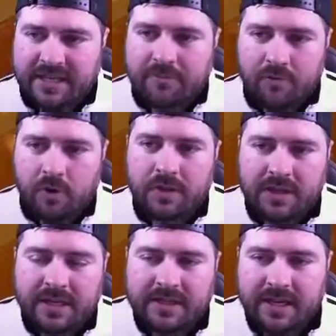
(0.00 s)
of keep
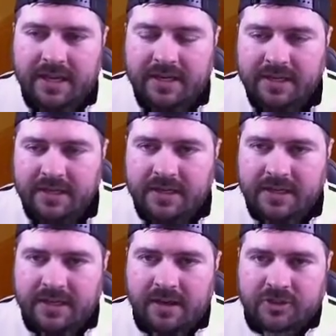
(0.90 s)
rolling like that.
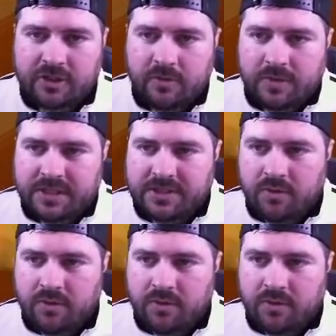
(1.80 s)
Again, I'll show you what this is